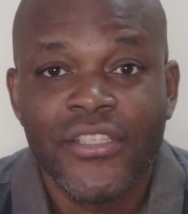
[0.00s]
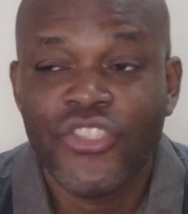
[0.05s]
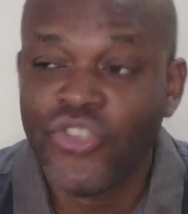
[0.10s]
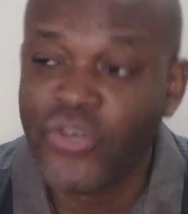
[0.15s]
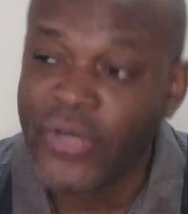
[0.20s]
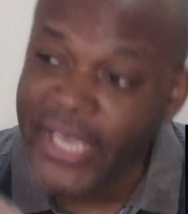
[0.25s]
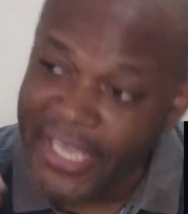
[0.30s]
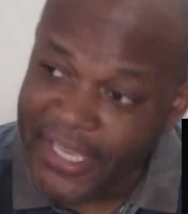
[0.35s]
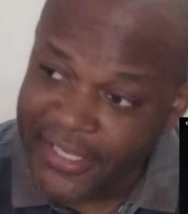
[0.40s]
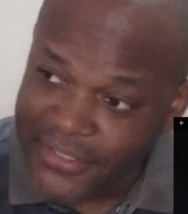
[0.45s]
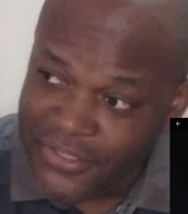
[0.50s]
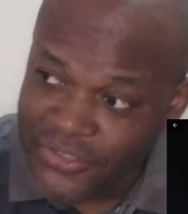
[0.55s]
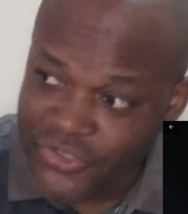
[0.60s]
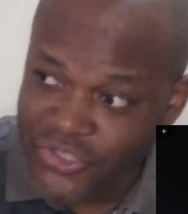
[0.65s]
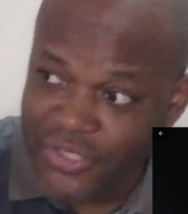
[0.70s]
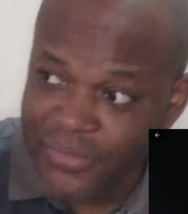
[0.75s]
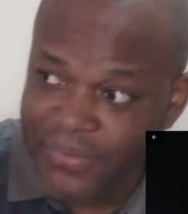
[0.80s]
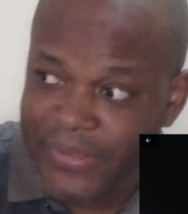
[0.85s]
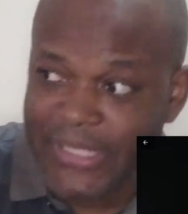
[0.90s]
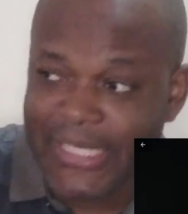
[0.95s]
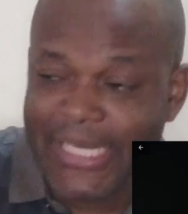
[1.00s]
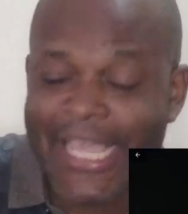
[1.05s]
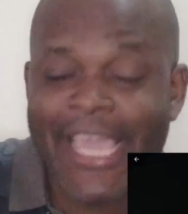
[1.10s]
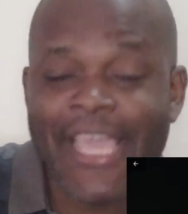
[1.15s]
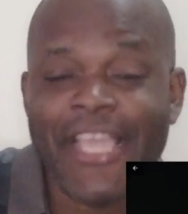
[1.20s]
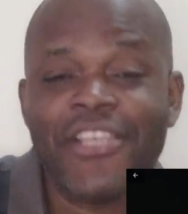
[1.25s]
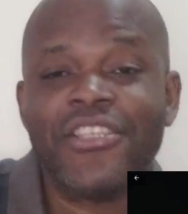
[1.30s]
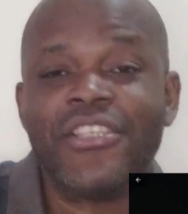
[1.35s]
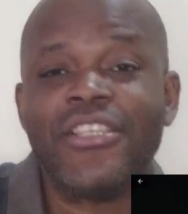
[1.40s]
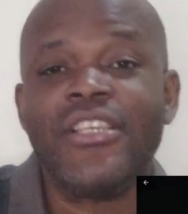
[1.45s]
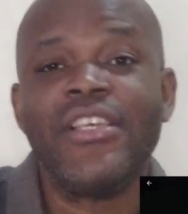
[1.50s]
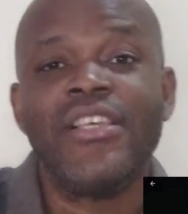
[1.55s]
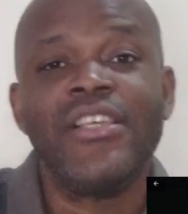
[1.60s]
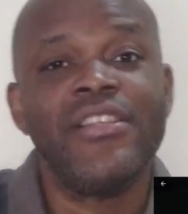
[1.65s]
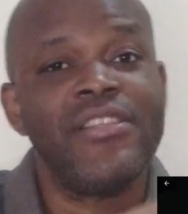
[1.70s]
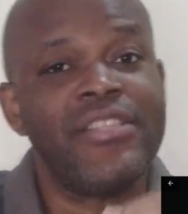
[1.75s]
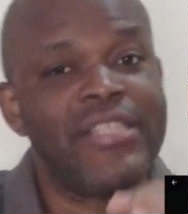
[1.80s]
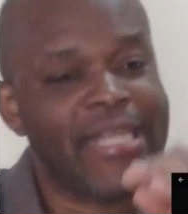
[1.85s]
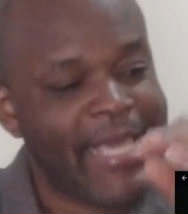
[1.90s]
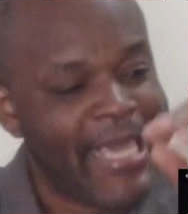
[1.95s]
Trials and
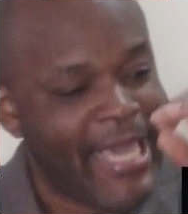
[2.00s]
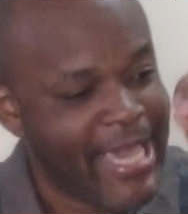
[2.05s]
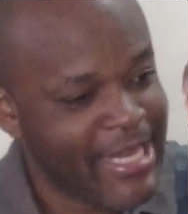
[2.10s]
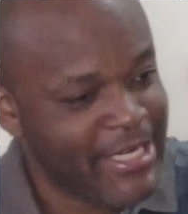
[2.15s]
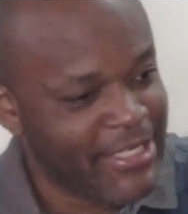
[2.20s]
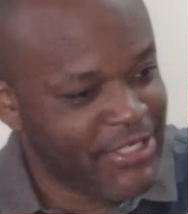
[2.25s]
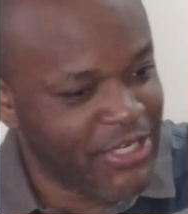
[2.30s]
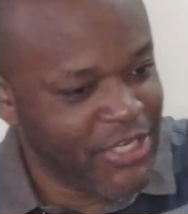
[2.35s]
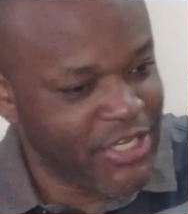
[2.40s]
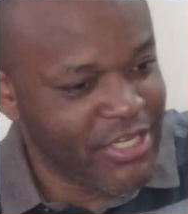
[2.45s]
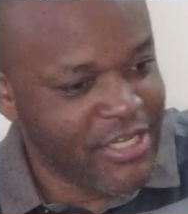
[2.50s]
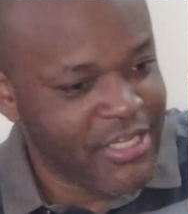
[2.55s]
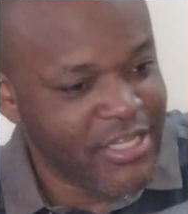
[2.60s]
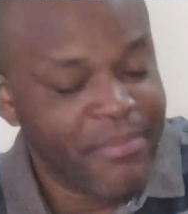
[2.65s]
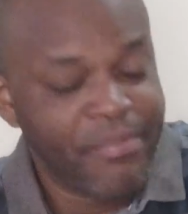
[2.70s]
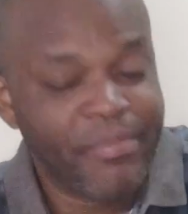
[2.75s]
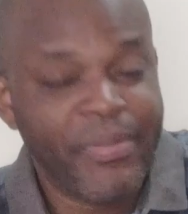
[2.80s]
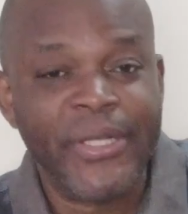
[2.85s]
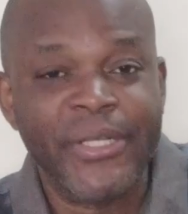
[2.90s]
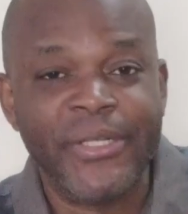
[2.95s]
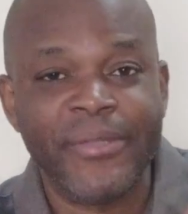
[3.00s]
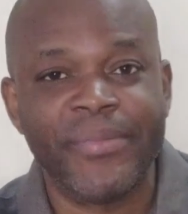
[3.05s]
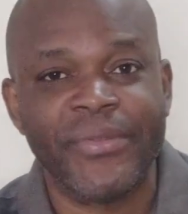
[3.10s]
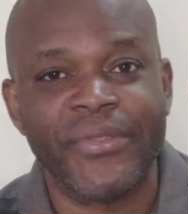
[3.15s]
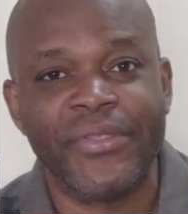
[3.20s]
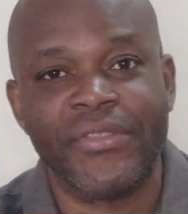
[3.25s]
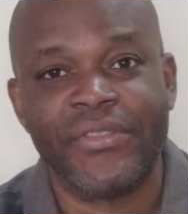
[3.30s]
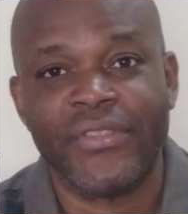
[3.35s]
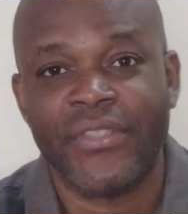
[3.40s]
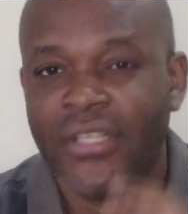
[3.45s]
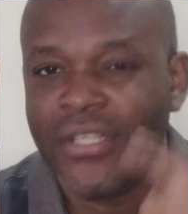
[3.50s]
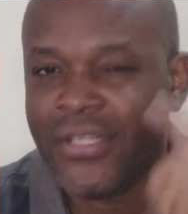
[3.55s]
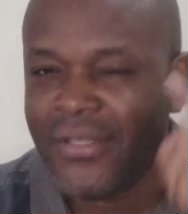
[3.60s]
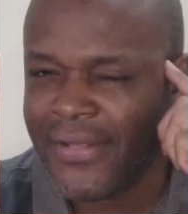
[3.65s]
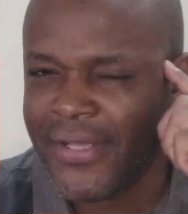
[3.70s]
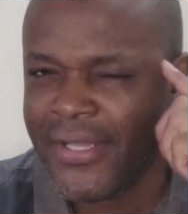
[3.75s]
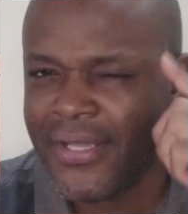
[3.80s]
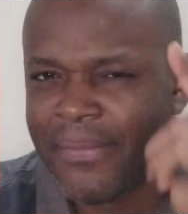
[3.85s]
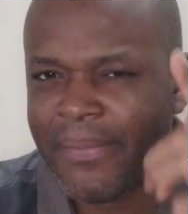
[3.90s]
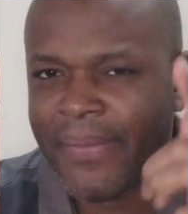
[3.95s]
tribulations to get to your purpose.
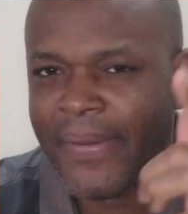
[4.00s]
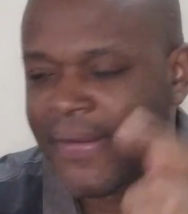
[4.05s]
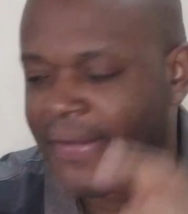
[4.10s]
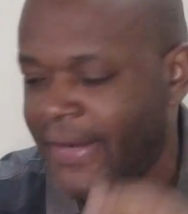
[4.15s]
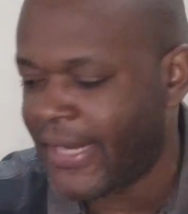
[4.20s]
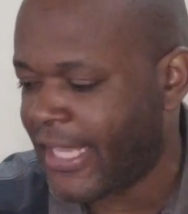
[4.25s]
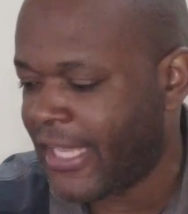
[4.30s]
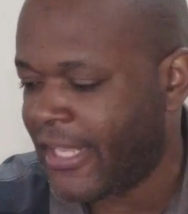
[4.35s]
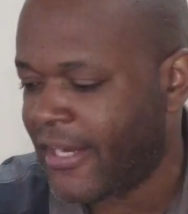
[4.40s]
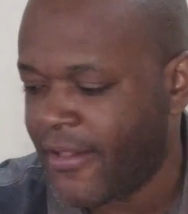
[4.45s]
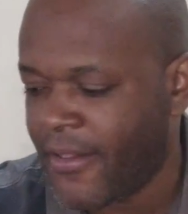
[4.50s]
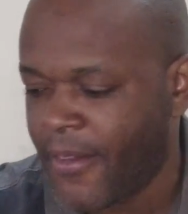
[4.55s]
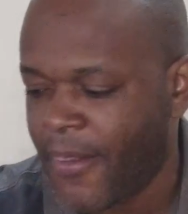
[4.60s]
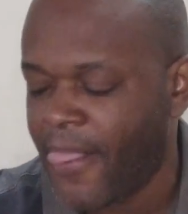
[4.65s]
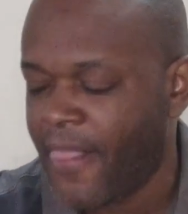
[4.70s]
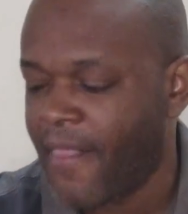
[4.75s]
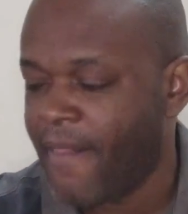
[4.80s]
Think about it.